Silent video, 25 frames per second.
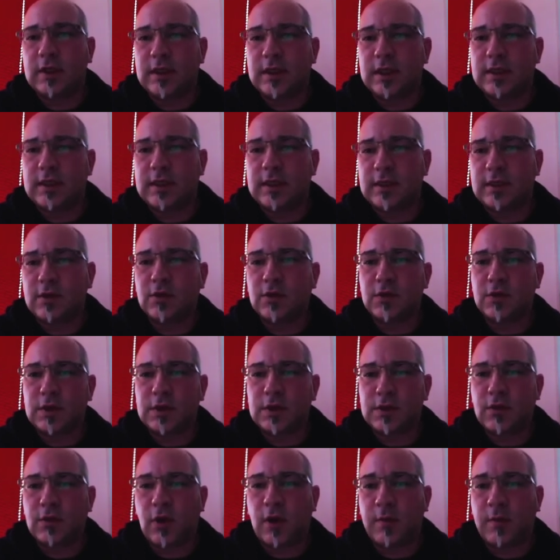disk to
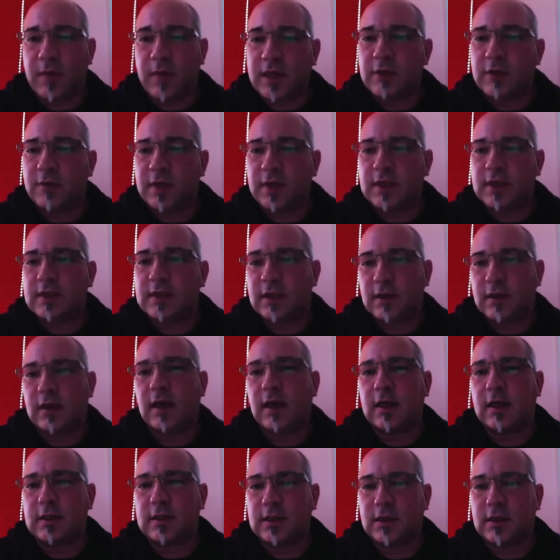store metrics in
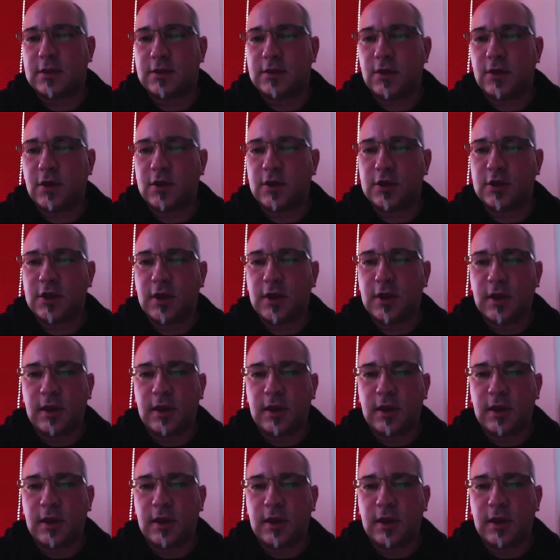Elasticsearch,